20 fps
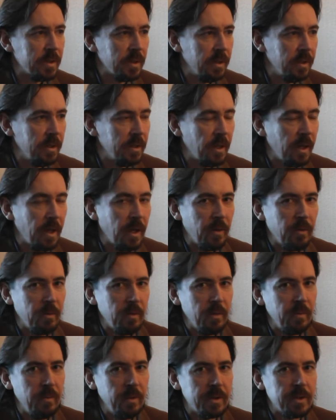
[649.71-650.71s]
And
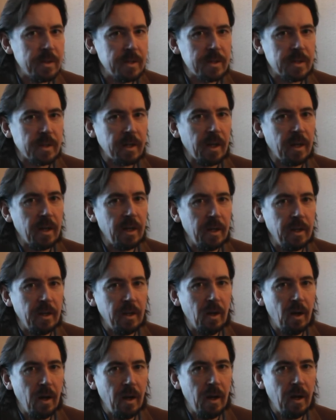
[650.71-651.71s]
Richard's
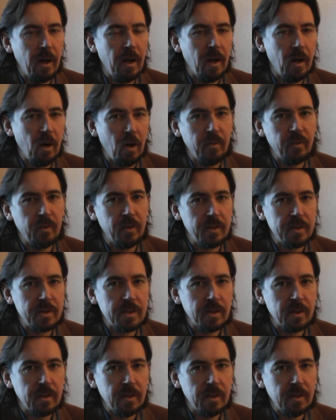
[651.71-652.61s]
kindly offered